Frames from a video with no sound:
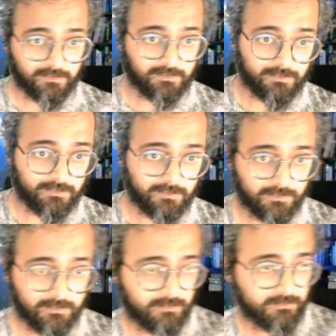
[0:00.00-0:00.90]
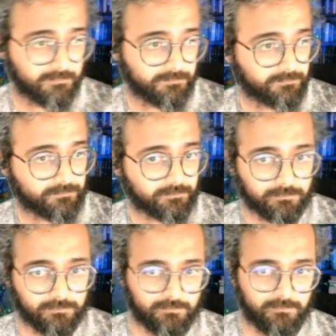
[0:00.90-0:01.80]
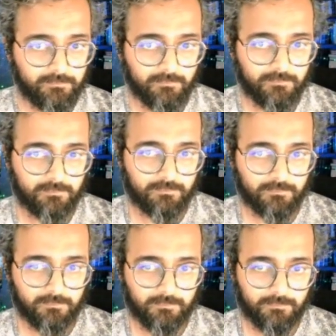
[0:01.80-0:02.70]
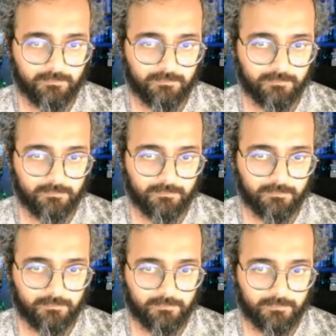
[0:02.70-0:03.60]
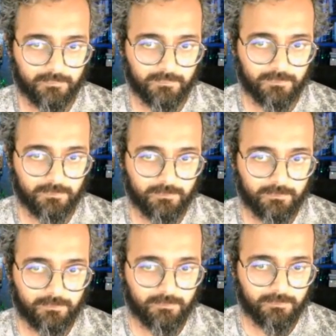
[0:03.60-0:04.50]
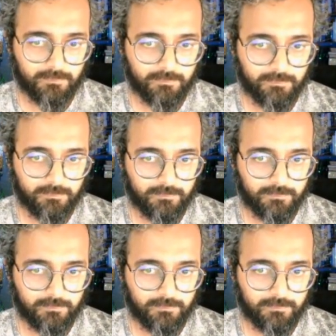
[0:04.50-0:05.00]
(not speaking)